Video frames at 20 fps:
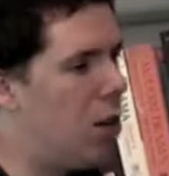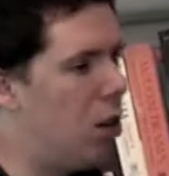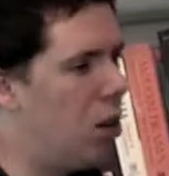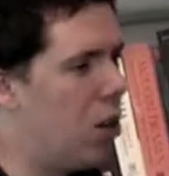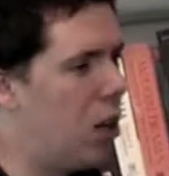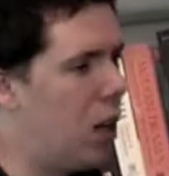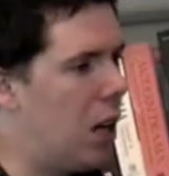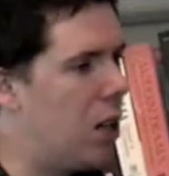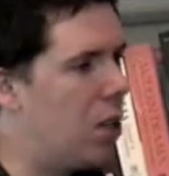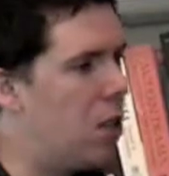
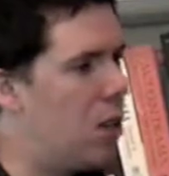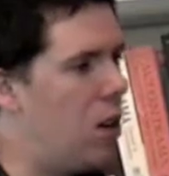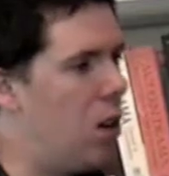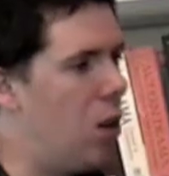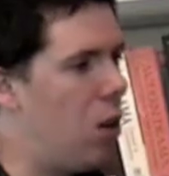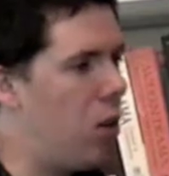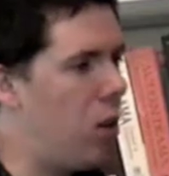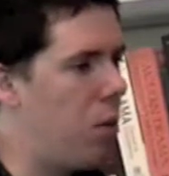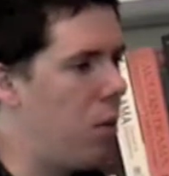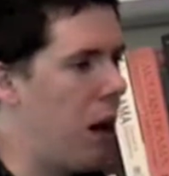get to
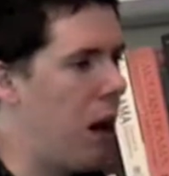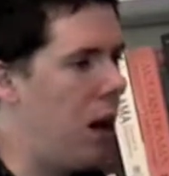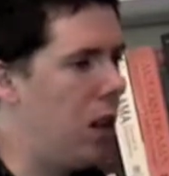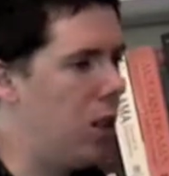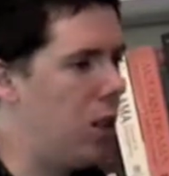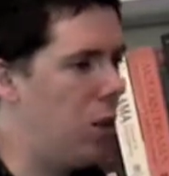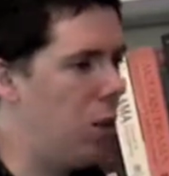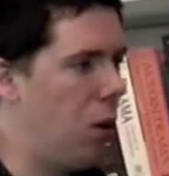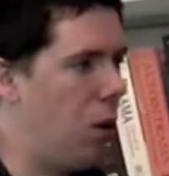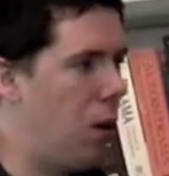know the
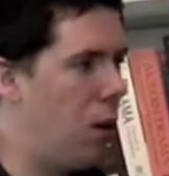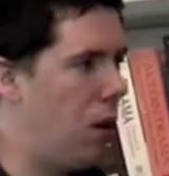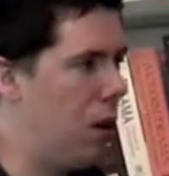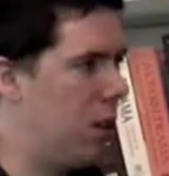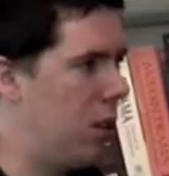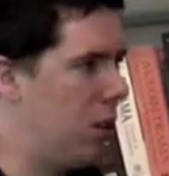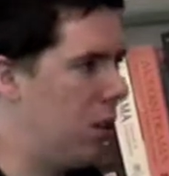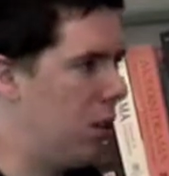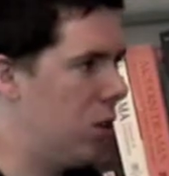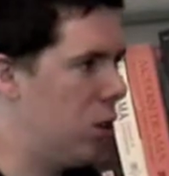man you are
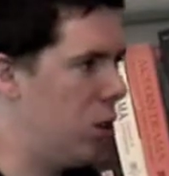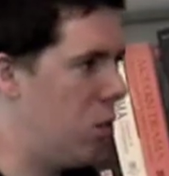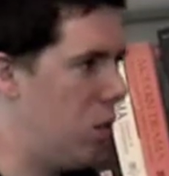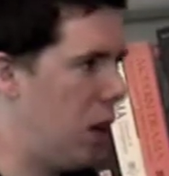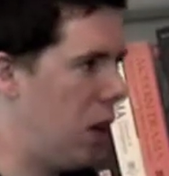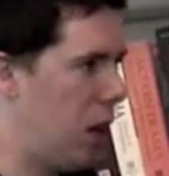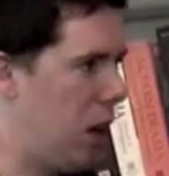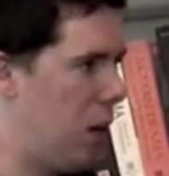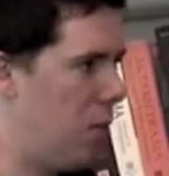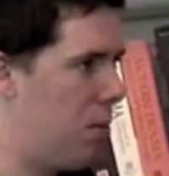until you
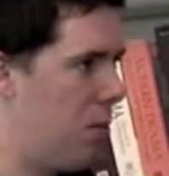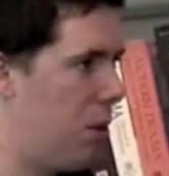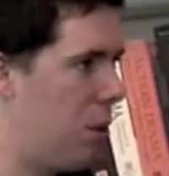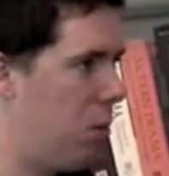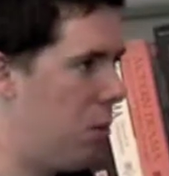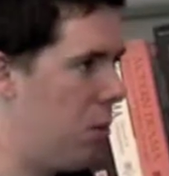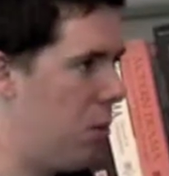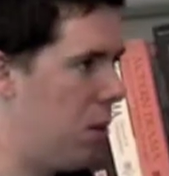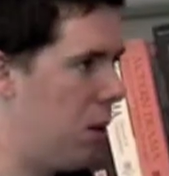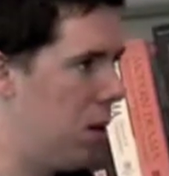become the
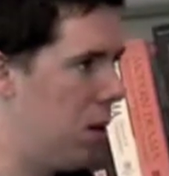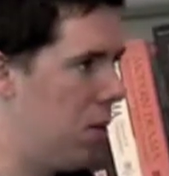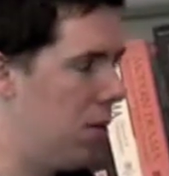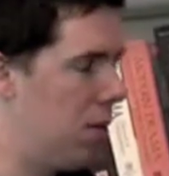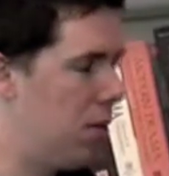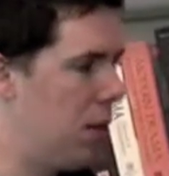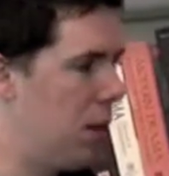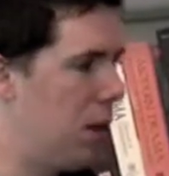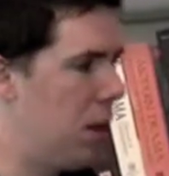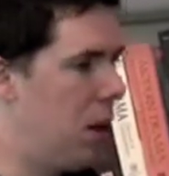woman."
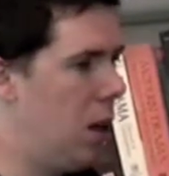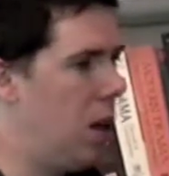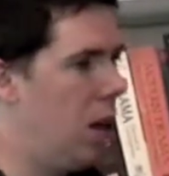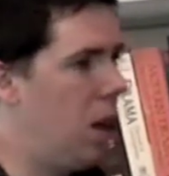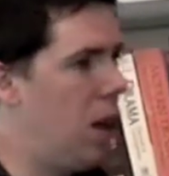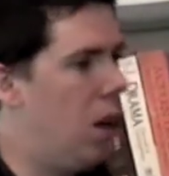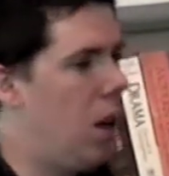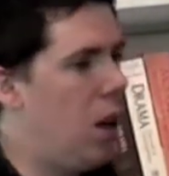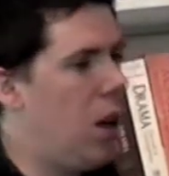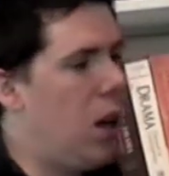
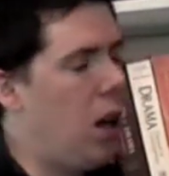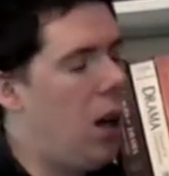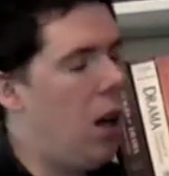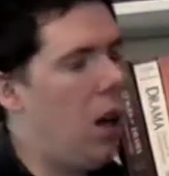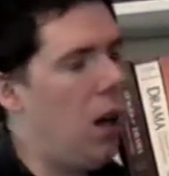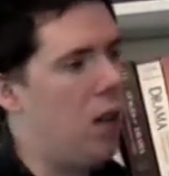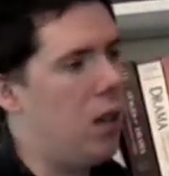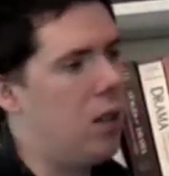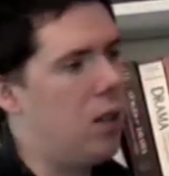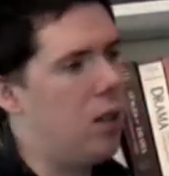
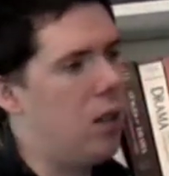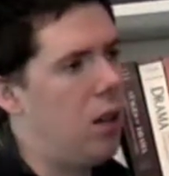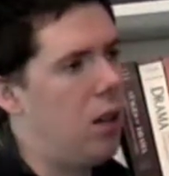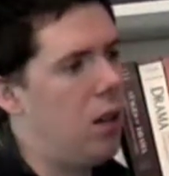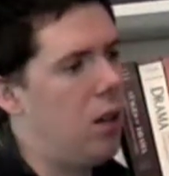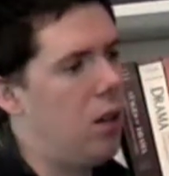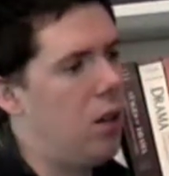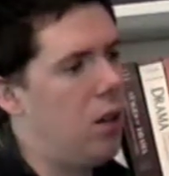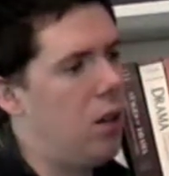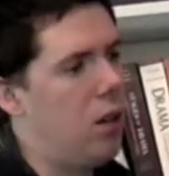And
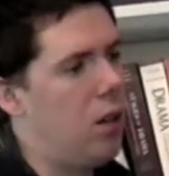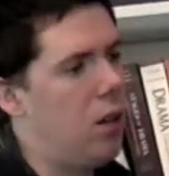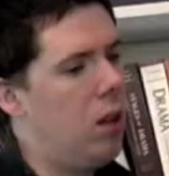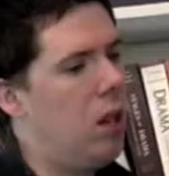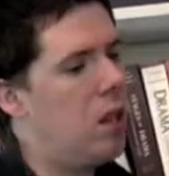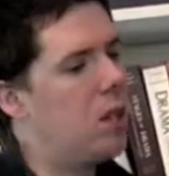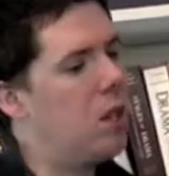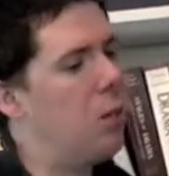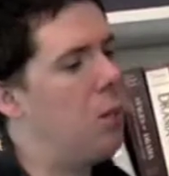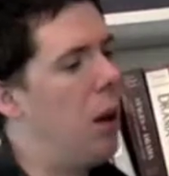
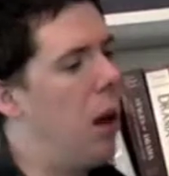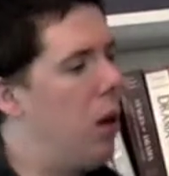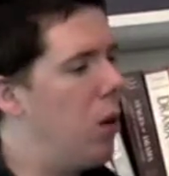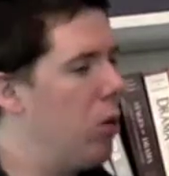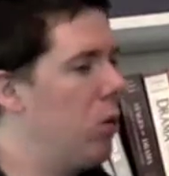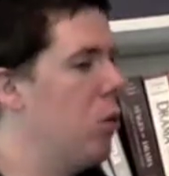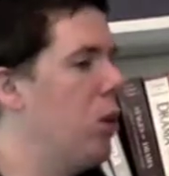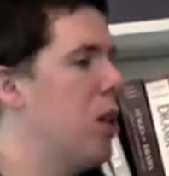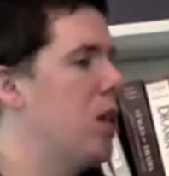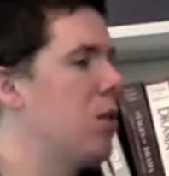it's
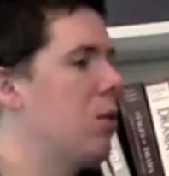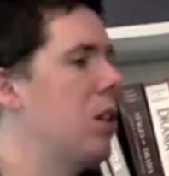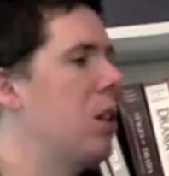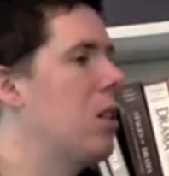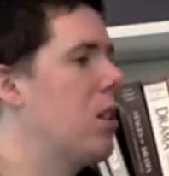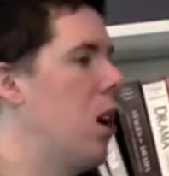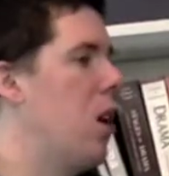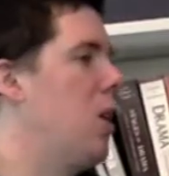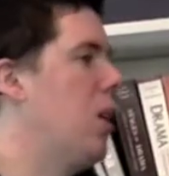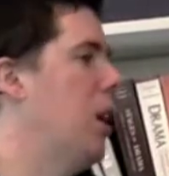about, what he's
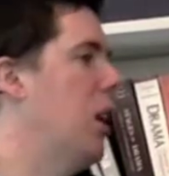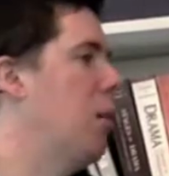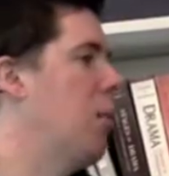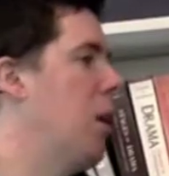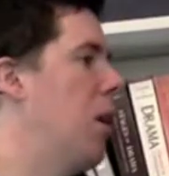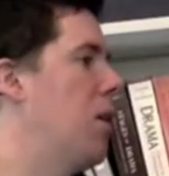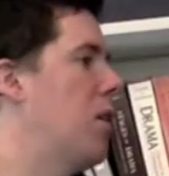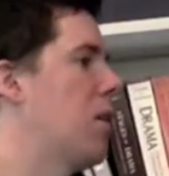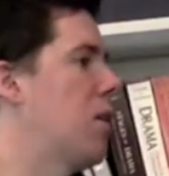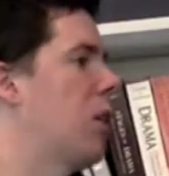really talking
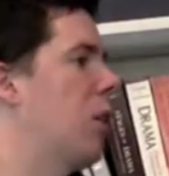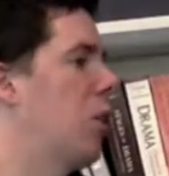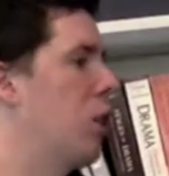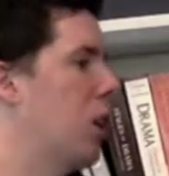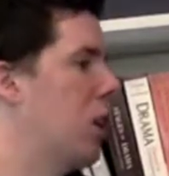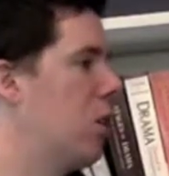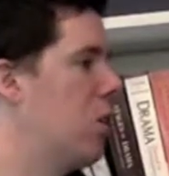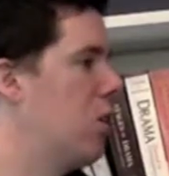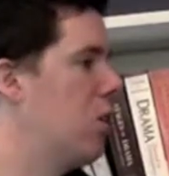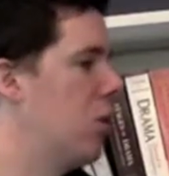about is
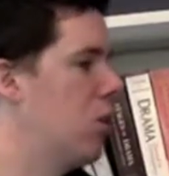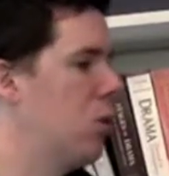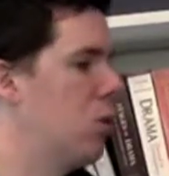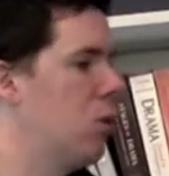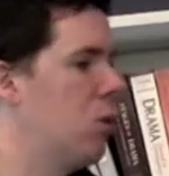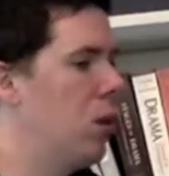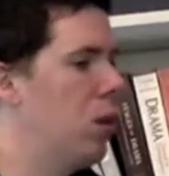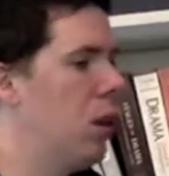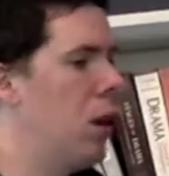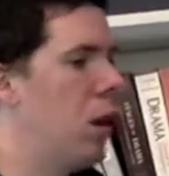learning
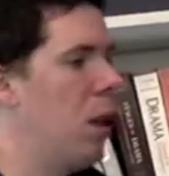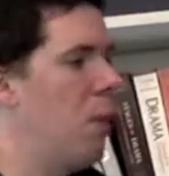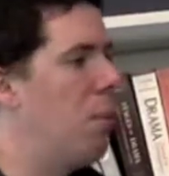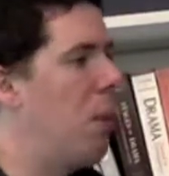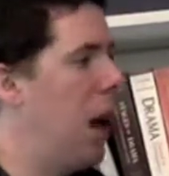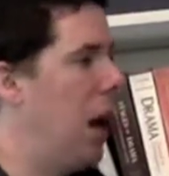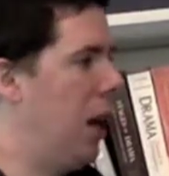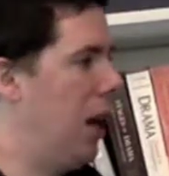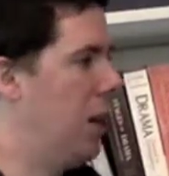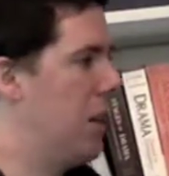to
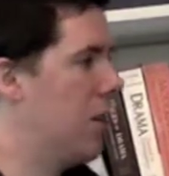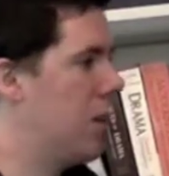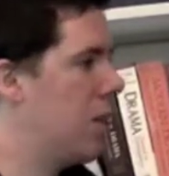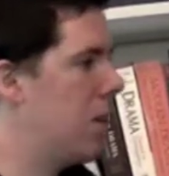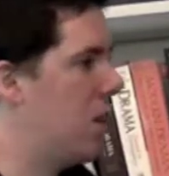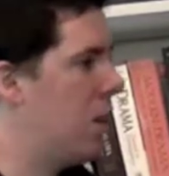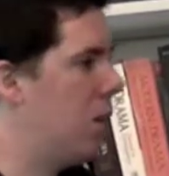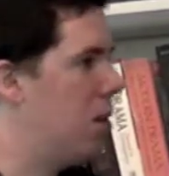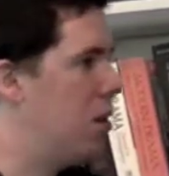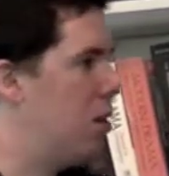balance
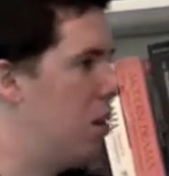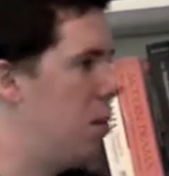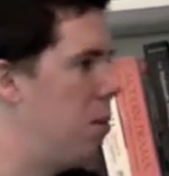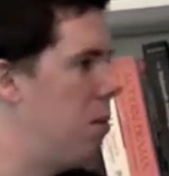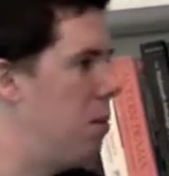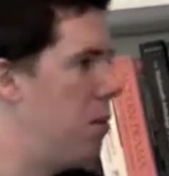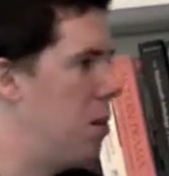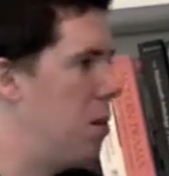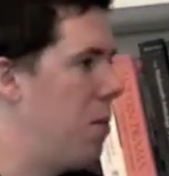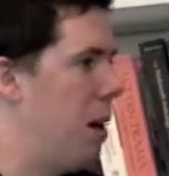the
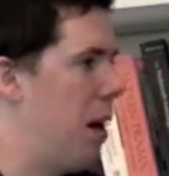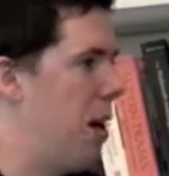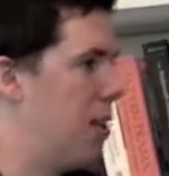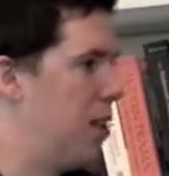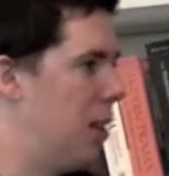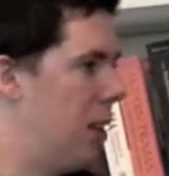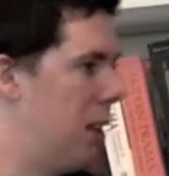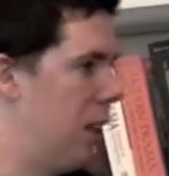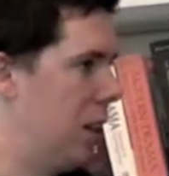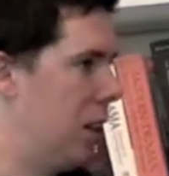
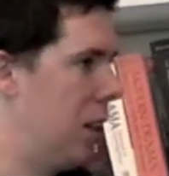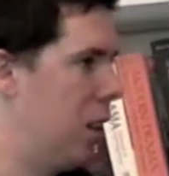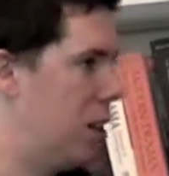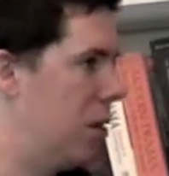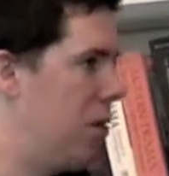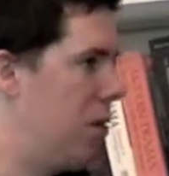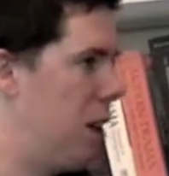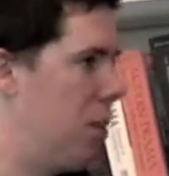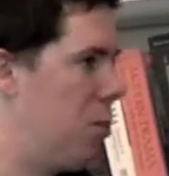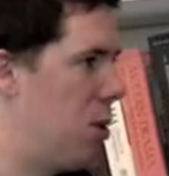masculine and
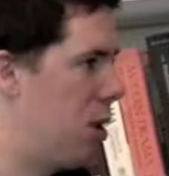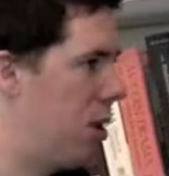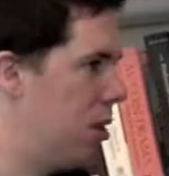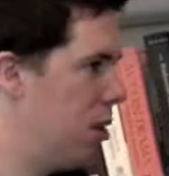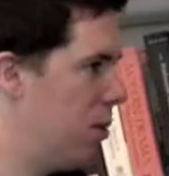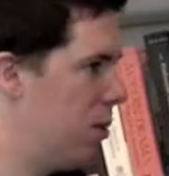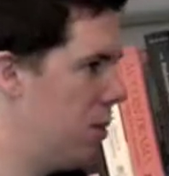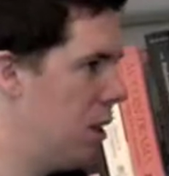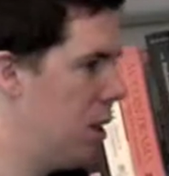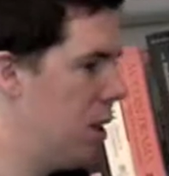the
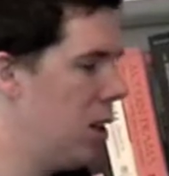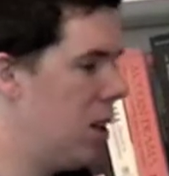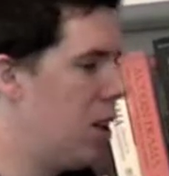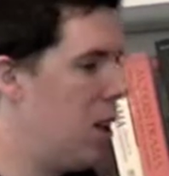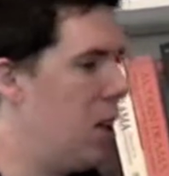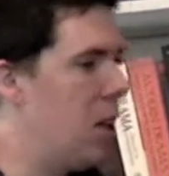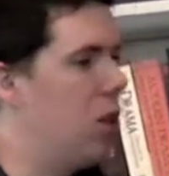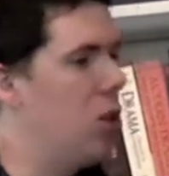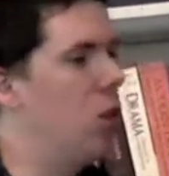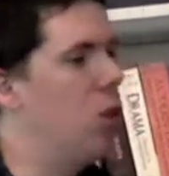feminine
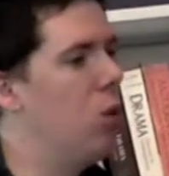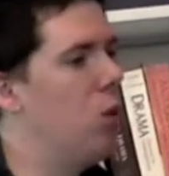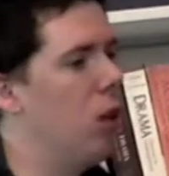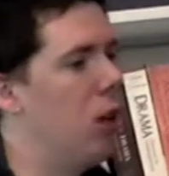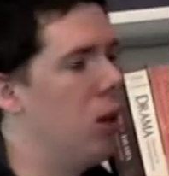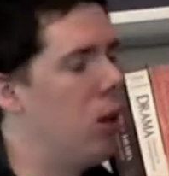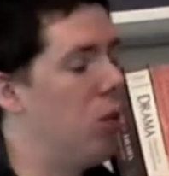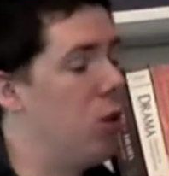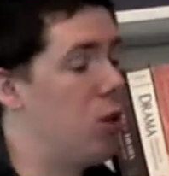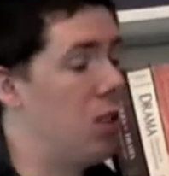in you,
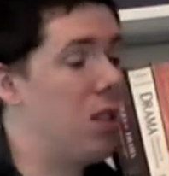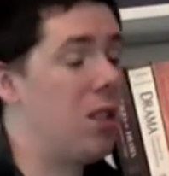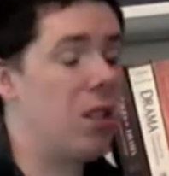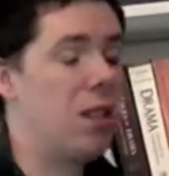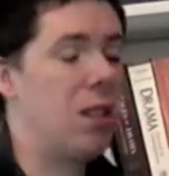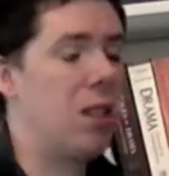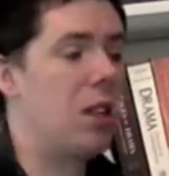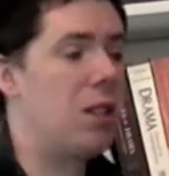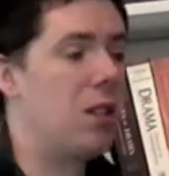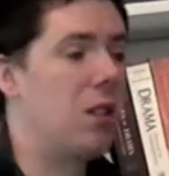and which I
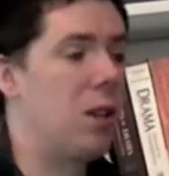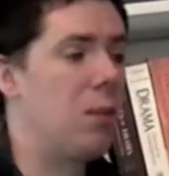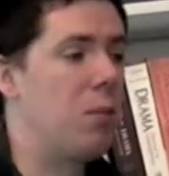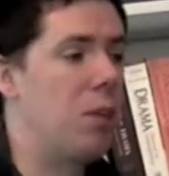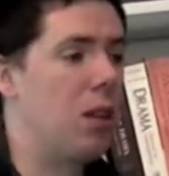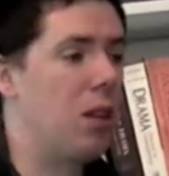think is